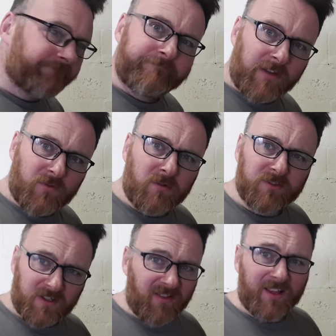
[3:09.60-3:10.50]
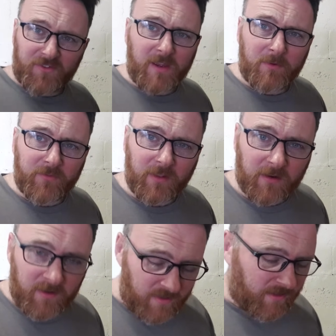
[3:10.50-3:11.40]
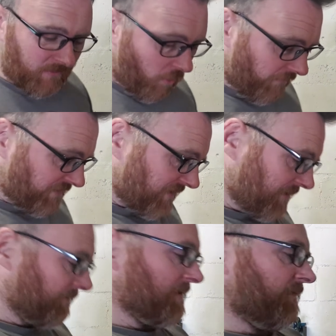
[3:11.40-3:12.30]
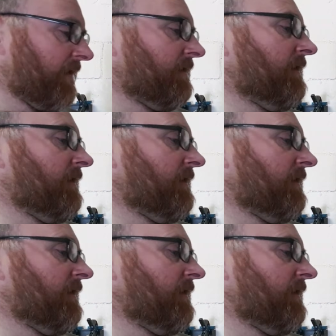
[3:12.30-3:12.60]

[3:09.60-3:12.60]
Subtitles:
of course, glass fibre filler. Obviously somebody's invented